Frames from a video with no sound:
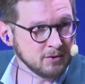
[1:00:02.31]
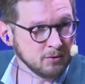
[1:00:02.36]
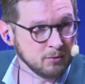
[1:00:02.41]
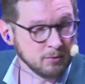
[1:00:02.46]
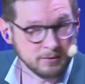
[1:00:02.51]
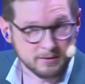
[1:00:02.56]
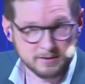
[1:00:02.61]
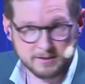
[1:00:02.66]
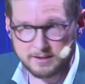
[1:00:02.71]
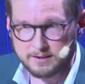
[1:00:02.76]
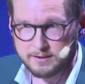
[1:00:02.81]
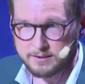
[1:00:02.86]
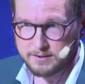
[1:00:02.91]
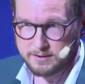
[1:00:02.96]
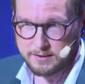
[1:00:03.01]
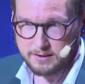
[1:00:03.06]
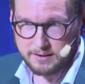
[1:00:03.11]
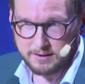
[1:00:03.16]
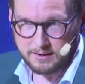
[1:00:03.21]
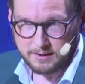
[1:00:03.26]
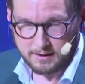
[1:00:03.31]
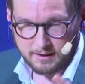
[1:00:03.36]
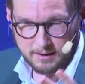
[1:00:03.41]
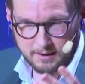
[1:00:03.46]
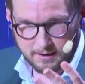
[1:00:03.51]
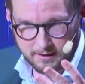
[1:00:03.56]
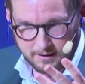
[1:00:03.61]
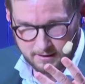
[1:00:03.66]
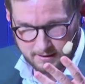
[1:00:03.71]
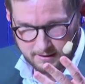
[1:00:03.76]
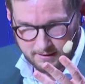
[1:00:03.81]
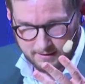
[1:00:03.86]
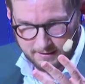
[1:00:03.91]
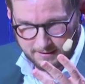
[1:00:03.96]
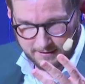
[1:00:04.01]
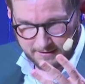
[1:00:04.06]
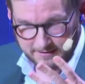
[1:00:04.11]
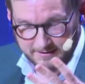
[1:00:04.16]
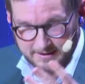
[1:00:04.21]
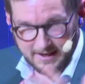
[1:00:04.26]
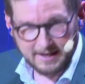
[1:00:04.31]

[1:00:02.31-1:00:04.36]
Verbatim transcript: So since the uh,